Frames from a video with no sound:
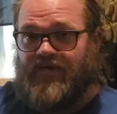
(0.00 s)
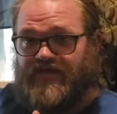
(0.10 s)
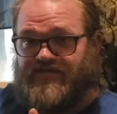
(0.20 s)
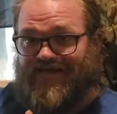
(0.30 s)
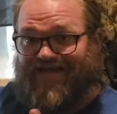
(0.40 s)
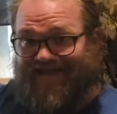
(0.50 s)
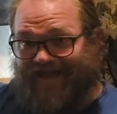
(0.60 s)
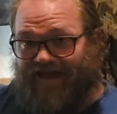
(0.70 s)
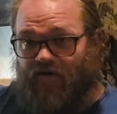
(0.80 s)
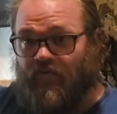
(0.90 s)
PSA
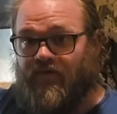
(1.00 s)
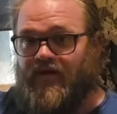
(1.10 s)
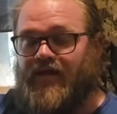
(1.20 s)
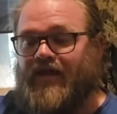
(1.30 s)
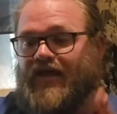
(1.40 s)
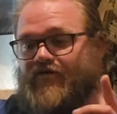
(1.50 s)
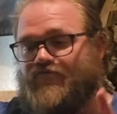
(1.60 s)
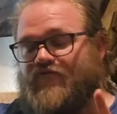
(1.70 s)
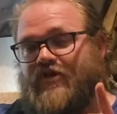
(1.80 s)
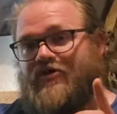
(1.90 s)
account and
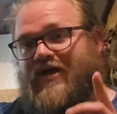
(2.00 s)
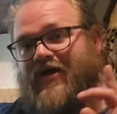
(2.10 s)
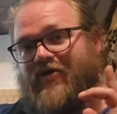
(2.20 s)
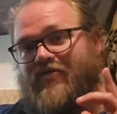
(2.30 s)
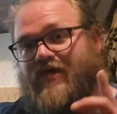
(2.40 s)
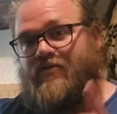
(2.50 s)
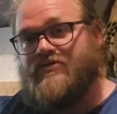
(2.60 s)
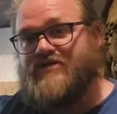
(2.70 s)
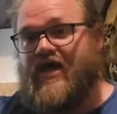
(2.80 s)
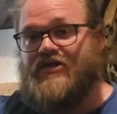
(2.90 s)
figured out that it
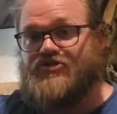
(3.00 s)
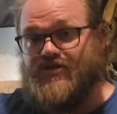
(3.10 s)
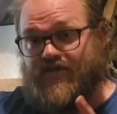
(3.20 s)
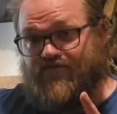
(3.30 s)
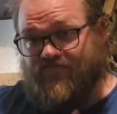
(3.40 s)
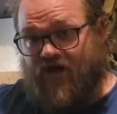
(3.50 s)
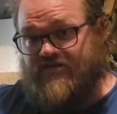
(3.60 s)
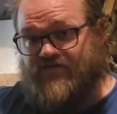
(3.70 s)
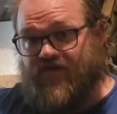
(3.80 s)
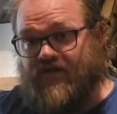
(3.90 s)
was actually the
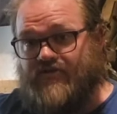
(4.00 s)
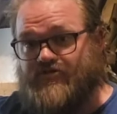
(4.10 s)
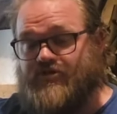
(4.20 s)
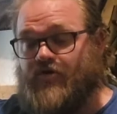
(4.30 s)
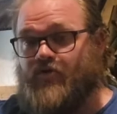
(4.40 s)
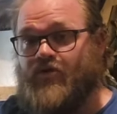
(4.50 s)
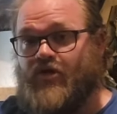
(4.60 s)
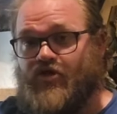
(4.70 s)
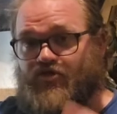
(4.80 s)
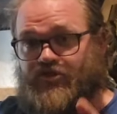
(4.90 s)
phosphate. So
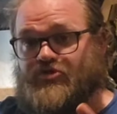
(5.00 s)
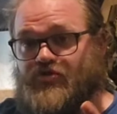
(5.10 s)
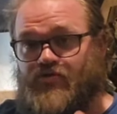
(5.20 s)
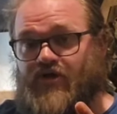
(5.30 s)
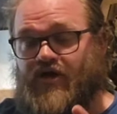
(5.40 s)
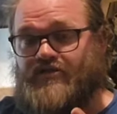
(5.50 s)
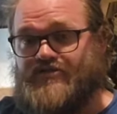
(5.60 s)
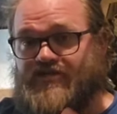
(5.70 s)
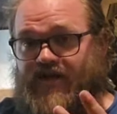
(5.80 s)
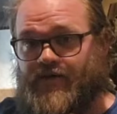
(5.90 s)
the two
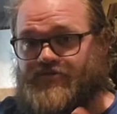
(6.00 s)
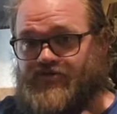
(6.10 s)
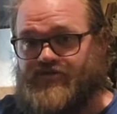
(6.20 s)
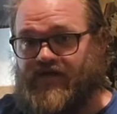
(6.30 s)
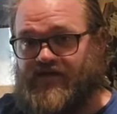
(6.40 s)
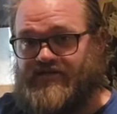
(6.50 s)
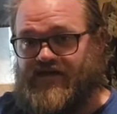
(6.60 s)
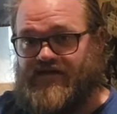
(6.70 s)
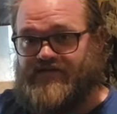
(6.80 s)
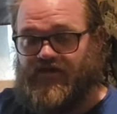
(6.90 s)
guns that I was using in
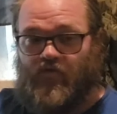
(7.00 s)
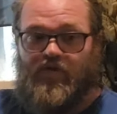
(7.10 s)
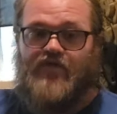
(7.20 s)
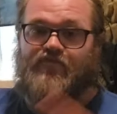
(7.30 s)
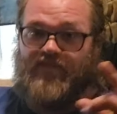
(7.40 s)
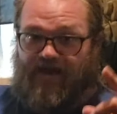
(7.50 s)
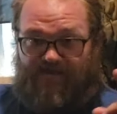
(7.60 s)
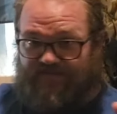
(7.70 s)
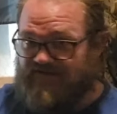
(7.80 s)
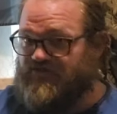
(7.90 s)
testing, one of them that
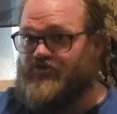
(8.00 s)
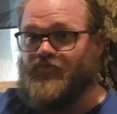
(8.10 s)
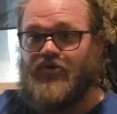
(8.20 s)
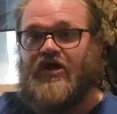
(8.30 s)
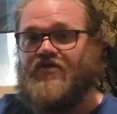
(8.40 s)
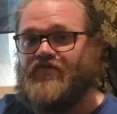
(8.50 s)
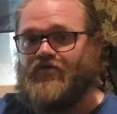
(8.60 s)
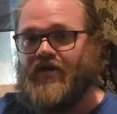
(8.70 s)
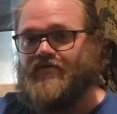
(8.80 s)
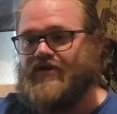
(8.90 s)
had the super heavy
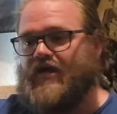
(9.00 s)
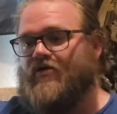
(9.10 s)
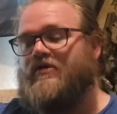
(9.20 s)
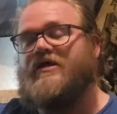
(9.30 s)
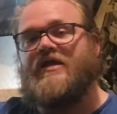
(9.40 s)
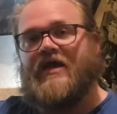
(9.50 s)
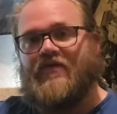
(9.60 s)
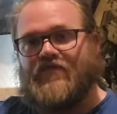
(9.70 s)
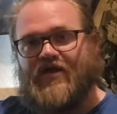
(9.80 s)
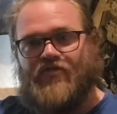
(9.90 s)
round count
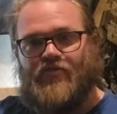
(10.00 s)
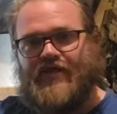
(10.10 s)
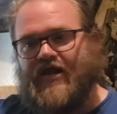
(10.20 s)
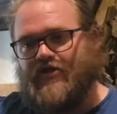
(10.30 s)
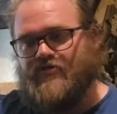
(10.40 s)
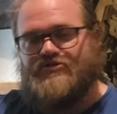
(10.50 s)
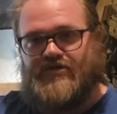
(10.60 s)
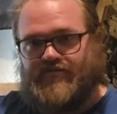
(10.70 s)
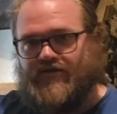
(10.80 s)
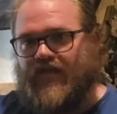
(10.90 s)
and the other one that I used
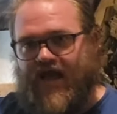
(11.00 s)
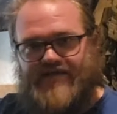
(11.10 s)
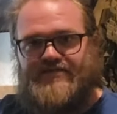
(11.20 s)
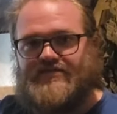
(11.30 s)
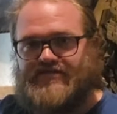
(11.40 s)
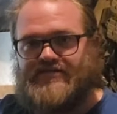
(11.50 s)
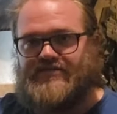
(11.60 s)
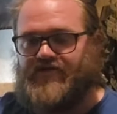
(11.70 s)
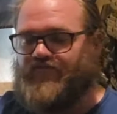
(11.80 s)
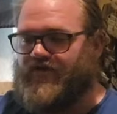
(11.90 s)
in classes and
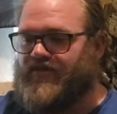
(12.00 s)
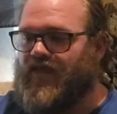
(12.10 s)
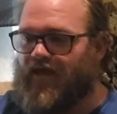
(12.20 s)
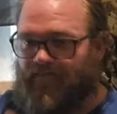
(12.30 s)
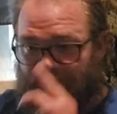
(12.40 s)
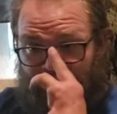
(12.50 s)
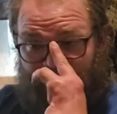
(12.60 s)
stuff like that,